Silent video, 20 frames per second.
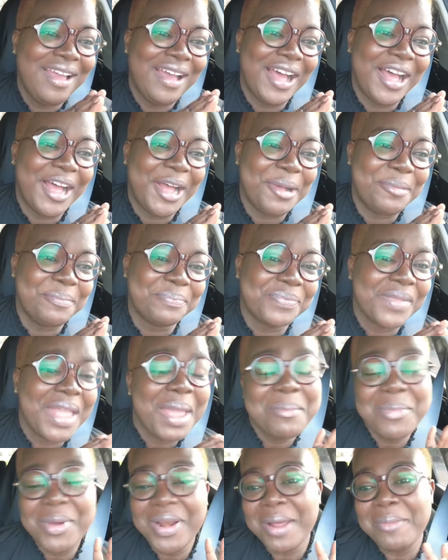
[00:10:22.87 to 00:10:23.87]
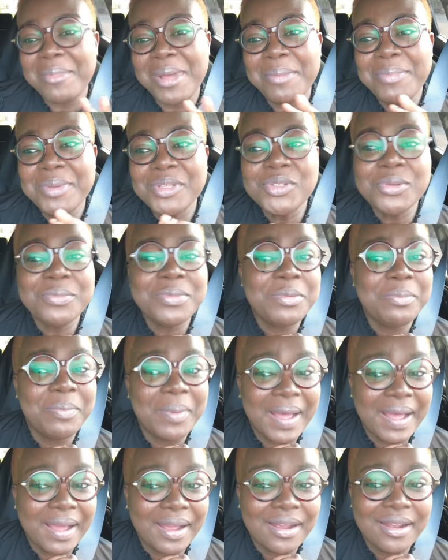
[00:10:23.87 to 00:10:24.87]
But I'm happy to be
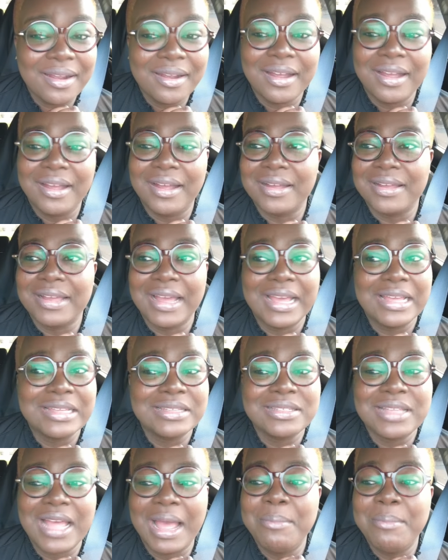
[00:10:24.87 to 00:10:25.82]
back, guys.